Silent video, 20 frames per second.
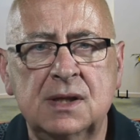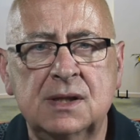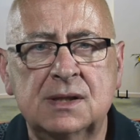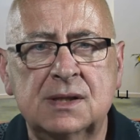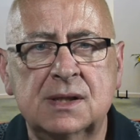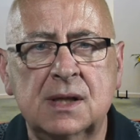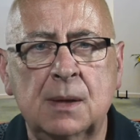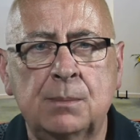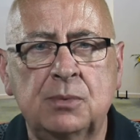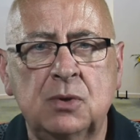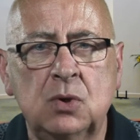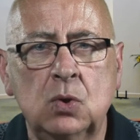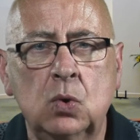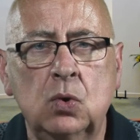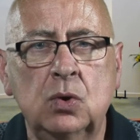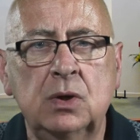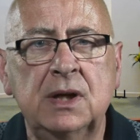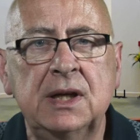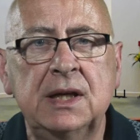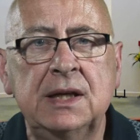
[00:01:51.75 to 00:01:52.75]
it's a
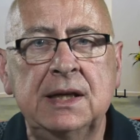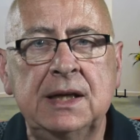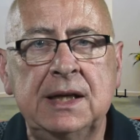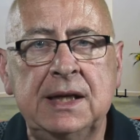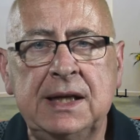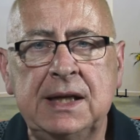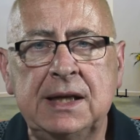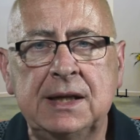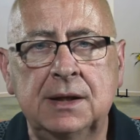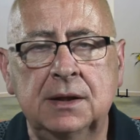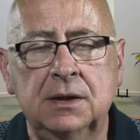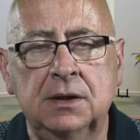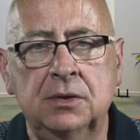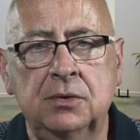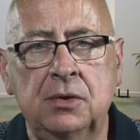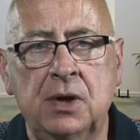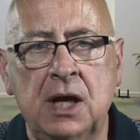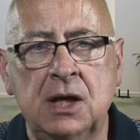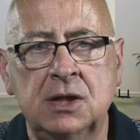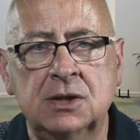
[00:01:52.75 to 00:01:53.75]
purely legal
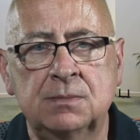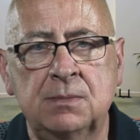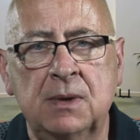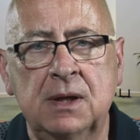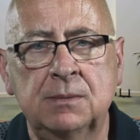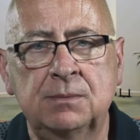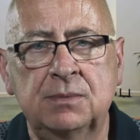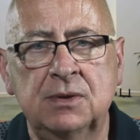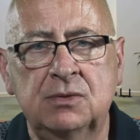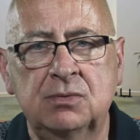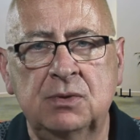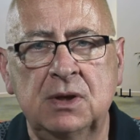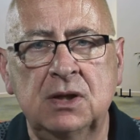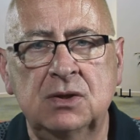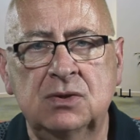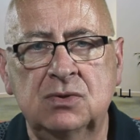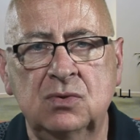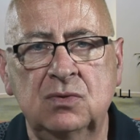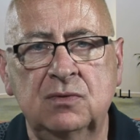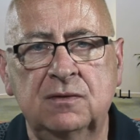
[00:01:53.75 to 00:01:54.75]
arrangement
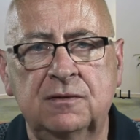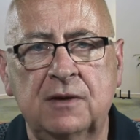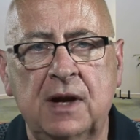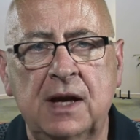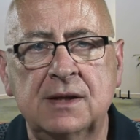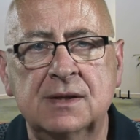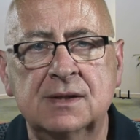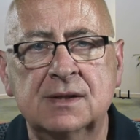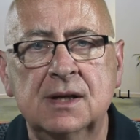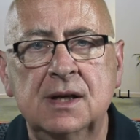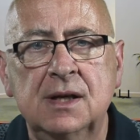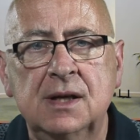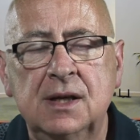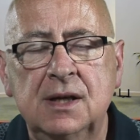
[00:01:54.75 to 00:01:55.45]
between two friends,